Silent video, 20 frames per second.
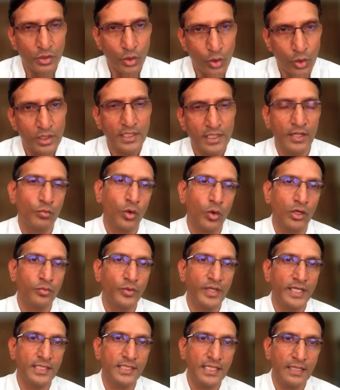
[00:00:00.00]
role than what
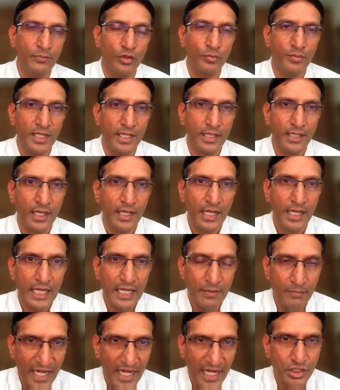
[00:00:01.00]
we seem to be
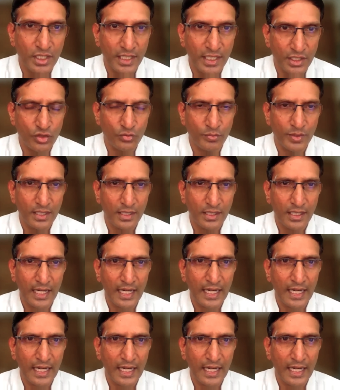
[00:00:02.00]
imagining it to be.